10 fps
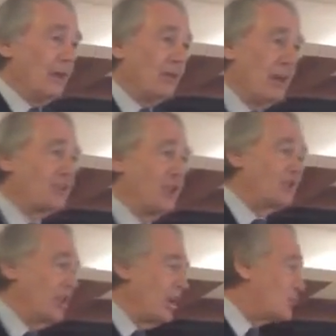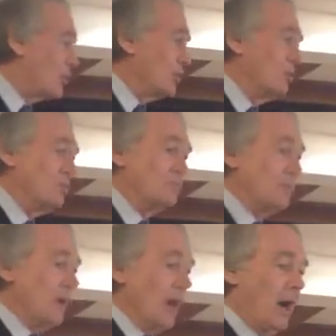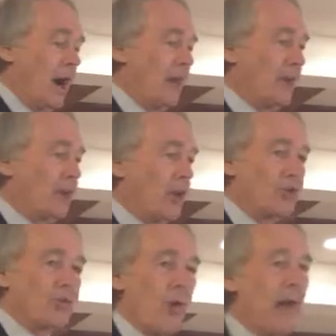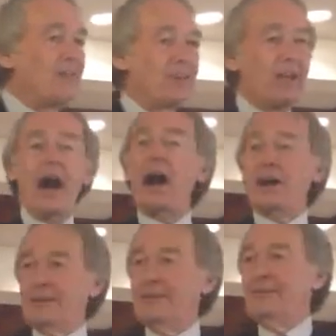This is an issue uh, that goes right to the heart